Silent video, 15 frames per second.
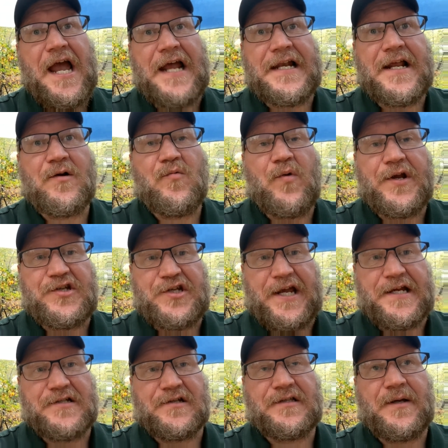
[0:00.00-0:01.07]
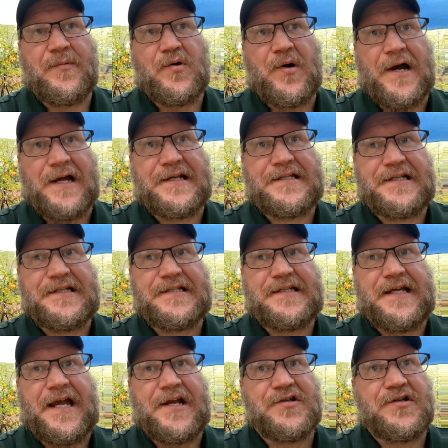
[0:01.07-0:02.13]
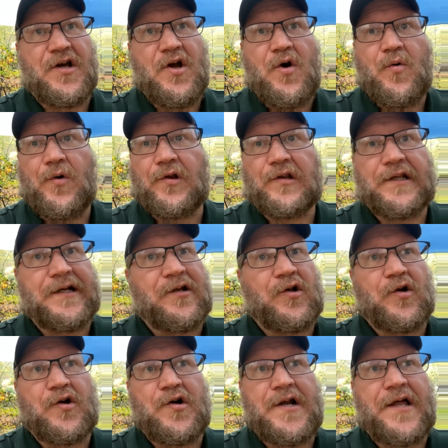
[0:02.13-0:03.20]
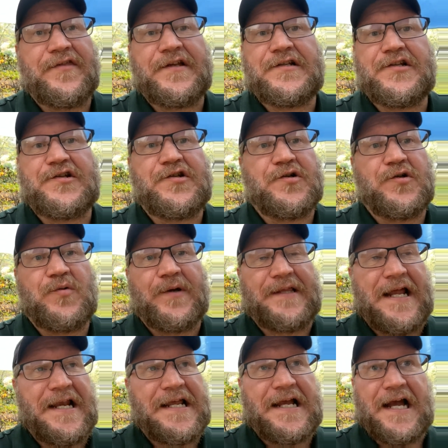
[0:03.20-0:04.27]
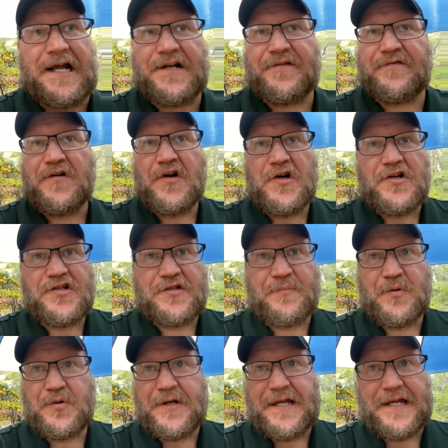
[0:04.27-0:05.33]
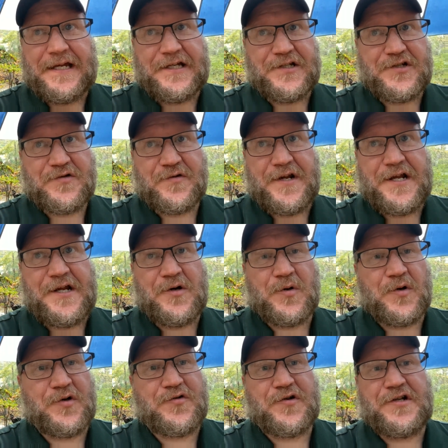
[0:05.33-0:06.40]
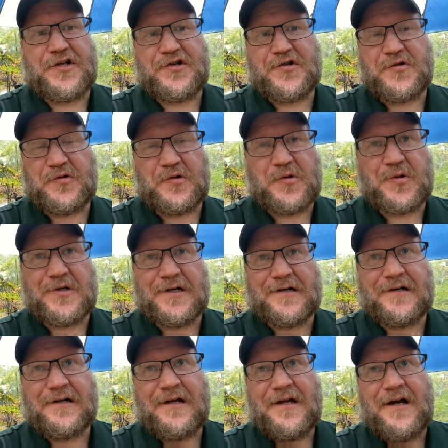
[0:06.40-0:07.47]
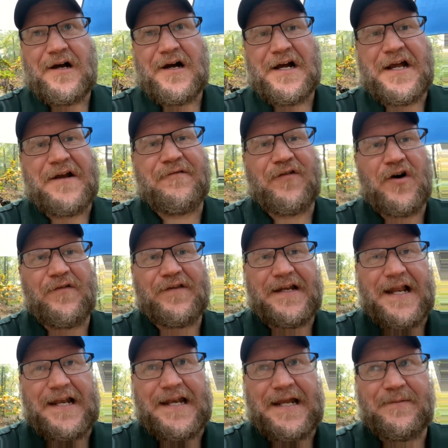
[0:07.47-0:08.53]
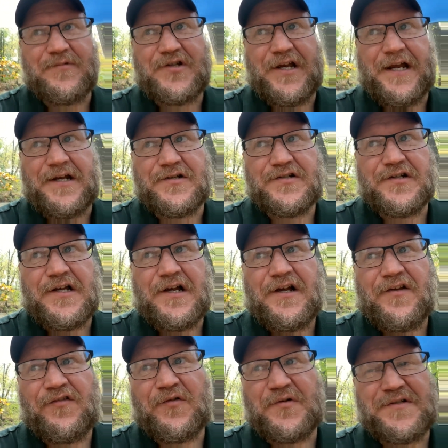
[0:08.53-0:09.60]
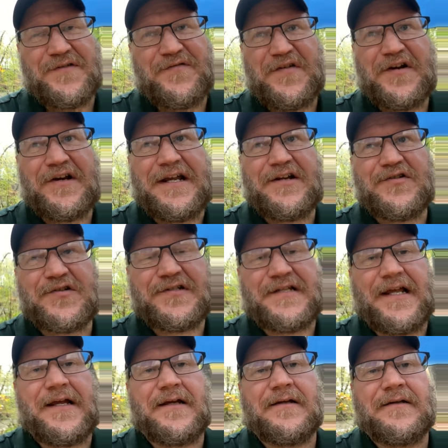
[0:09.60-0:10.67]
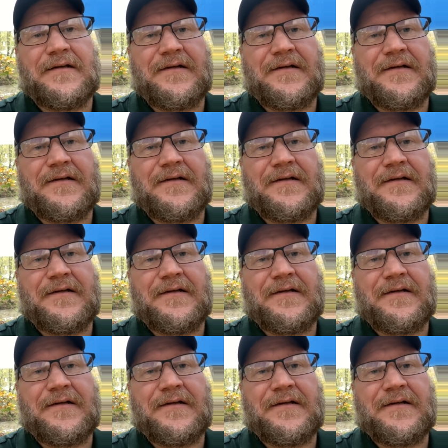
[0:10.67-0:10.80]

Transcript: and then witch hazel, W-I-T-C-H, with little or nothing to do with any kind of spooky history or traditional lore uh, involved in that name change. So it's a very interesting